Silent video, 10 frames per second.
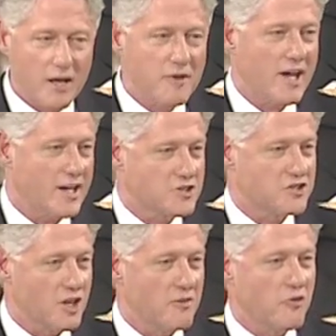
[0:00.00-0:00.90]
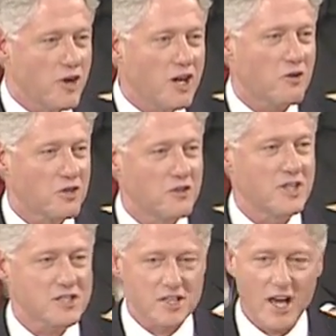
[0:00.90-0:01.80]
me ask you something. If we don't do
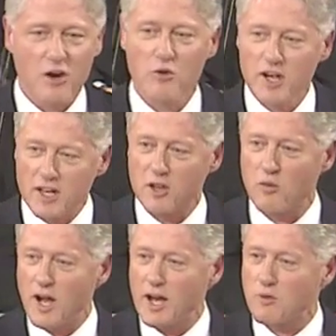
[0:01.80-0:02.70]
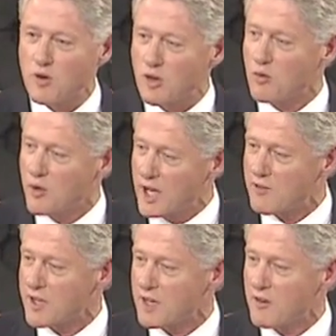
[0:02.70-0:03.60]
this now, when in the wide world will we
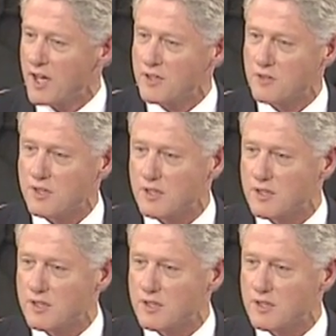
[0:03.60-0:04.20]
ever get around to it?